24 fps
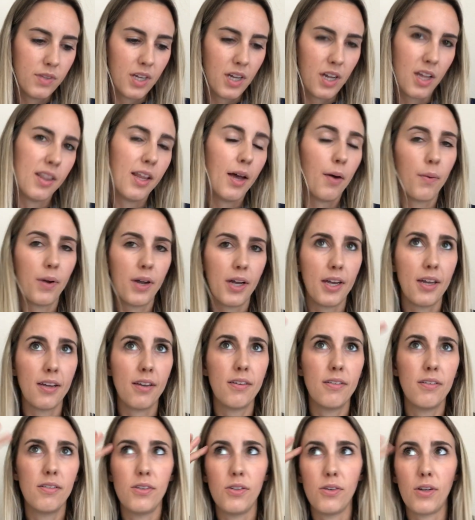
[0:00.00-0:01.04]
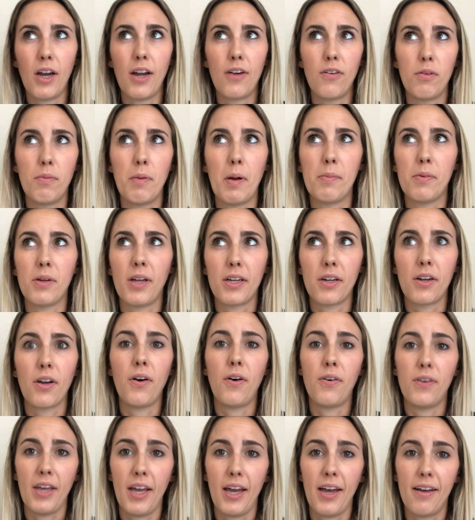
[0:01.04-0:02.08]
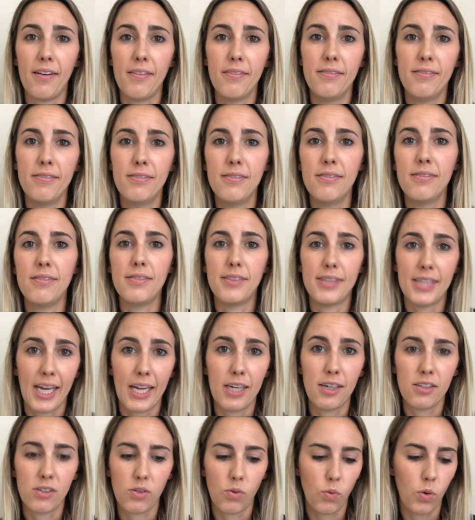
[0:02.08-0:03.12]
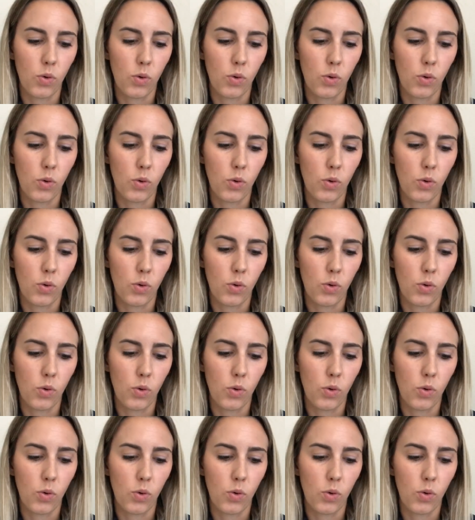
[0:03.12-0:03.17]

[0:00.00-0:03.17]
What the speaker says: and that way you kind of remember like, oh yeah, that doesn't